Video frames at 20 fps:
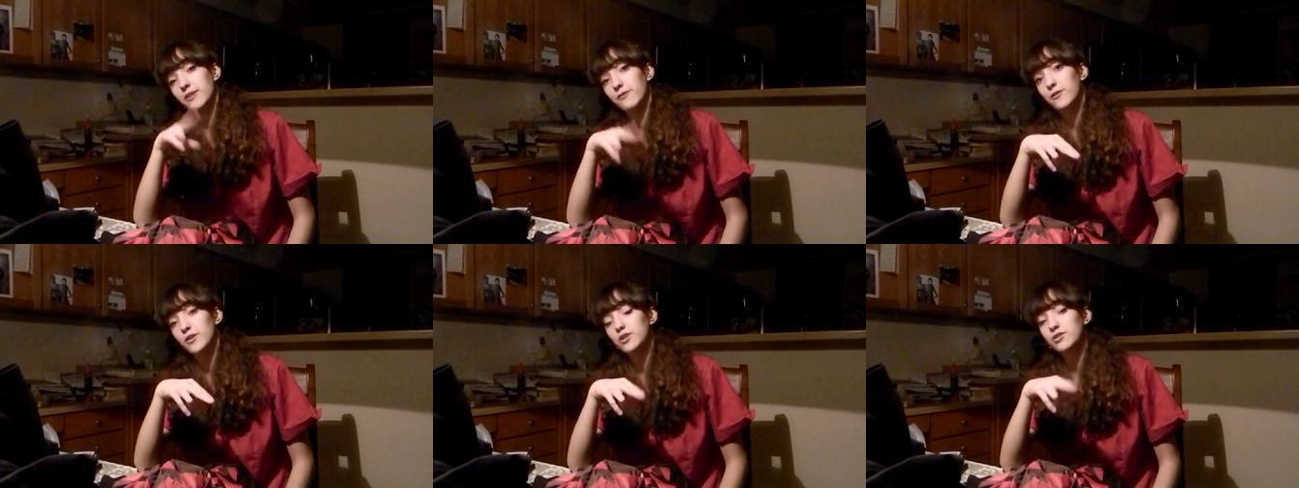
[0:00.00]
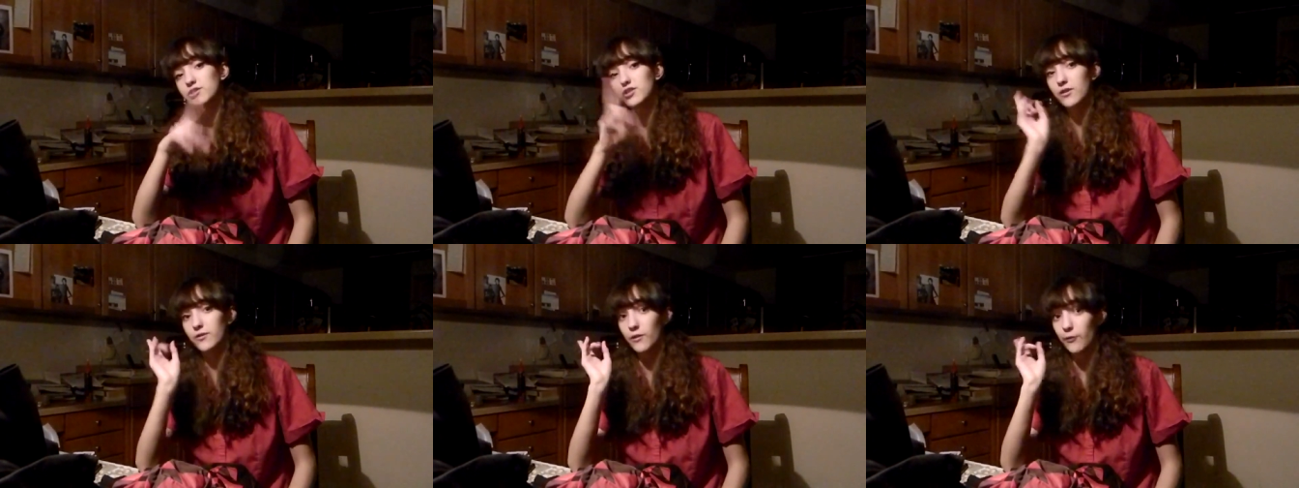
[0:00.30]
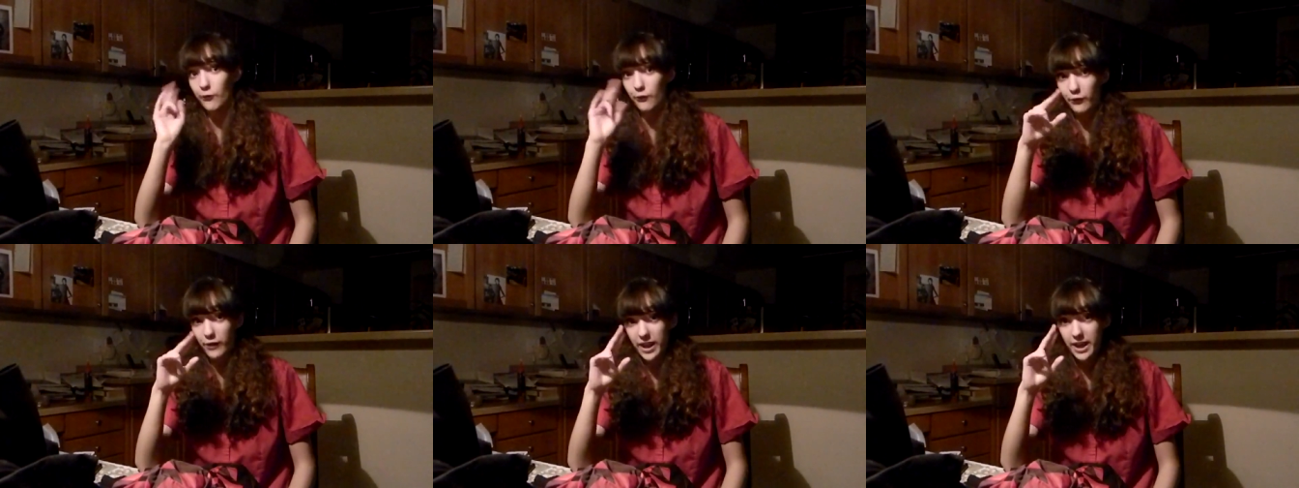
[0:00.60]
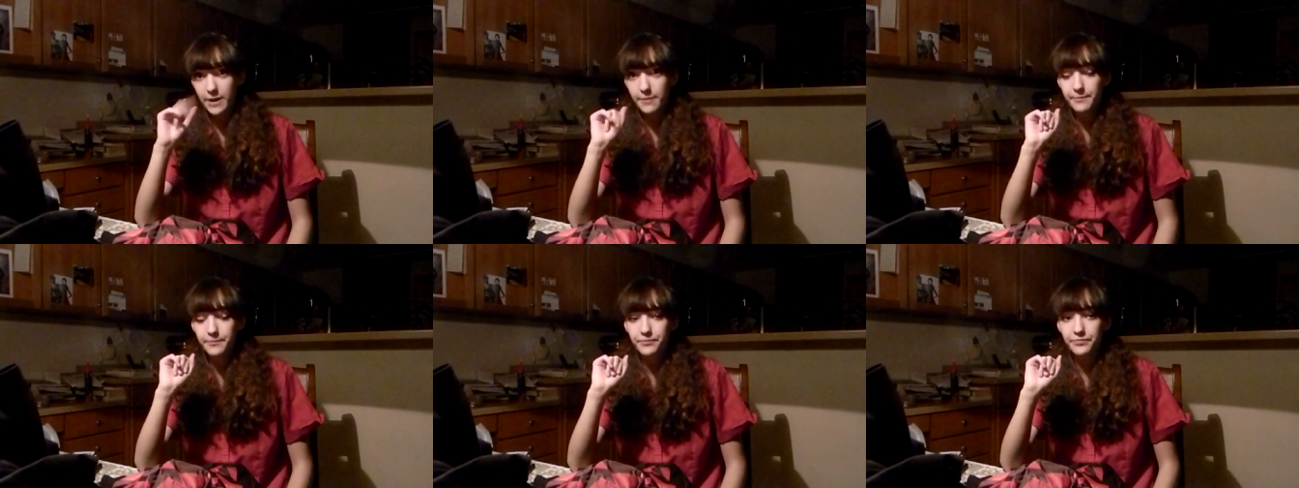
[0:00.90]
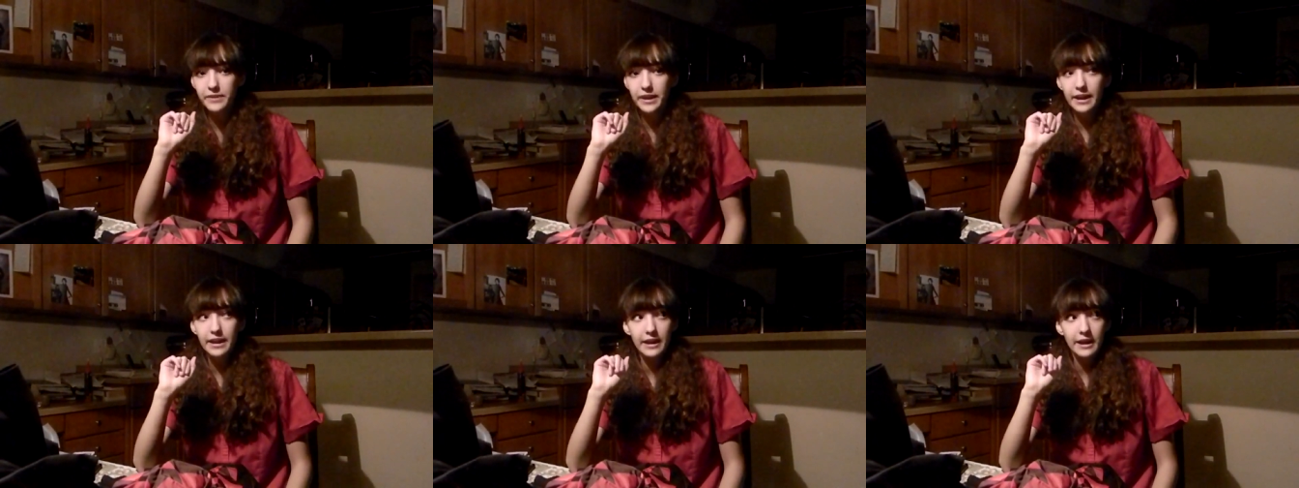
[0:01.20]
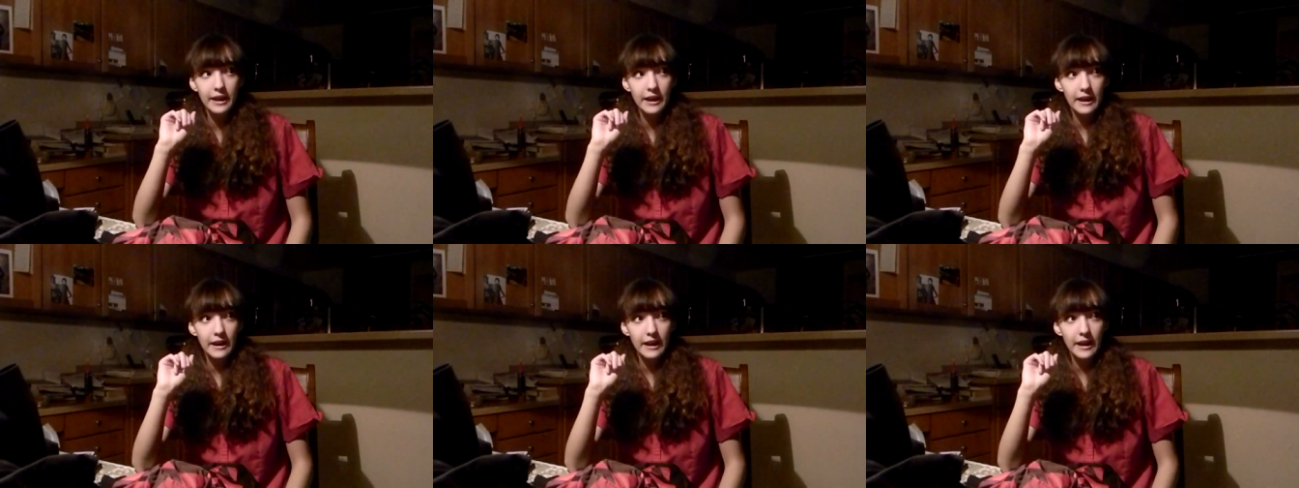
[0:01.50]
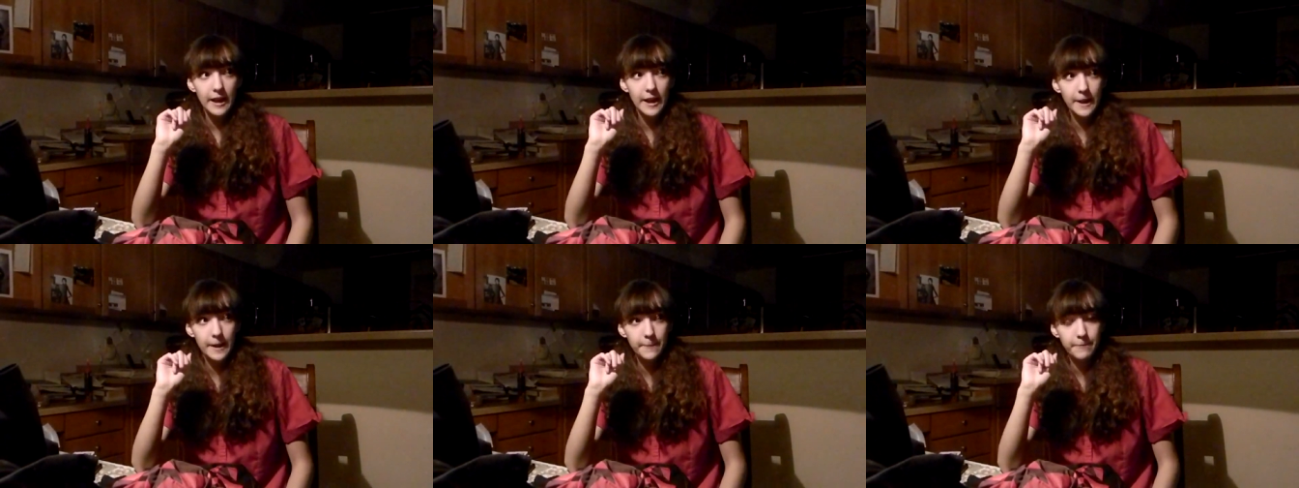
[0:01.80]
future from Fate.
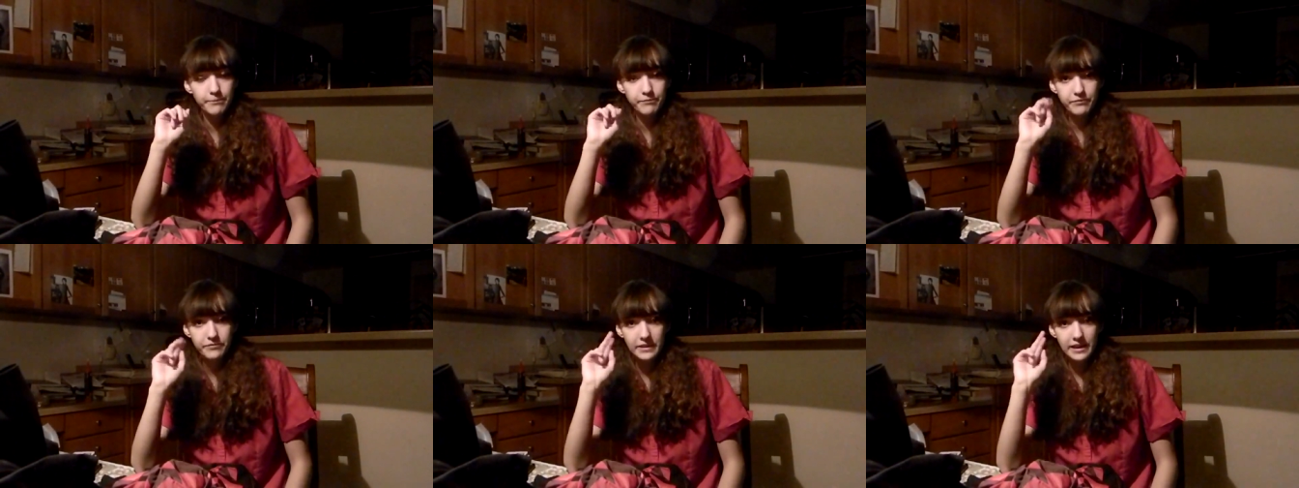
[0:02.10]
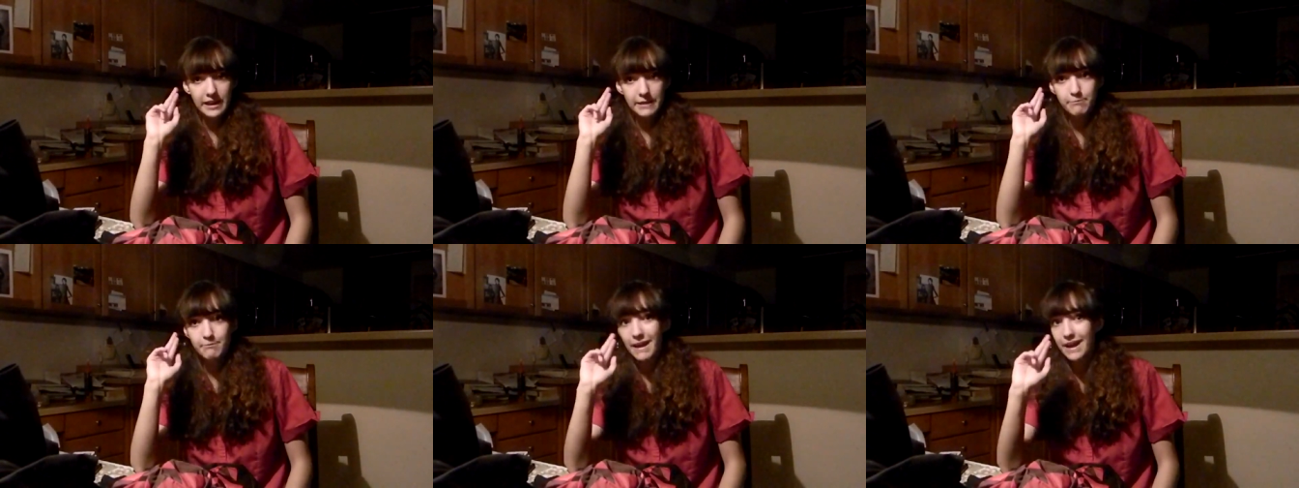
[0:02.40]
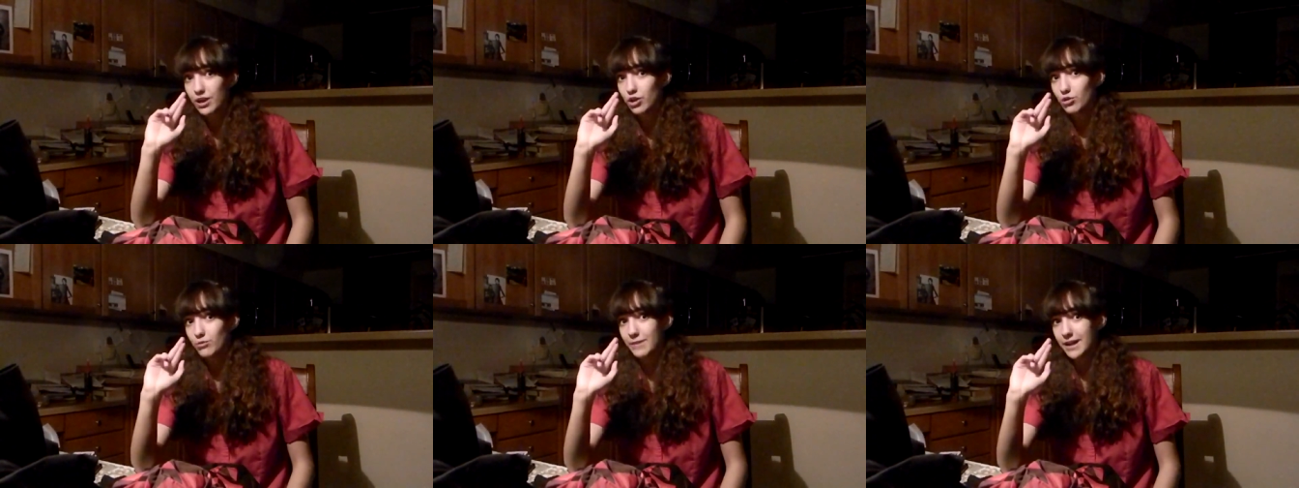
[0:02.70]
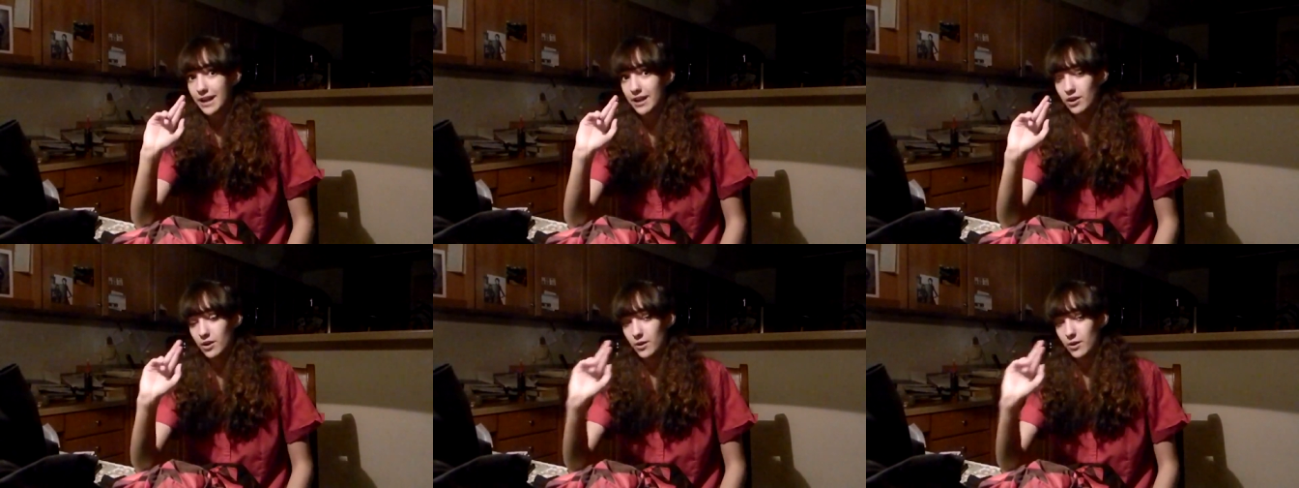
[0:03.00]
Um, and Megumin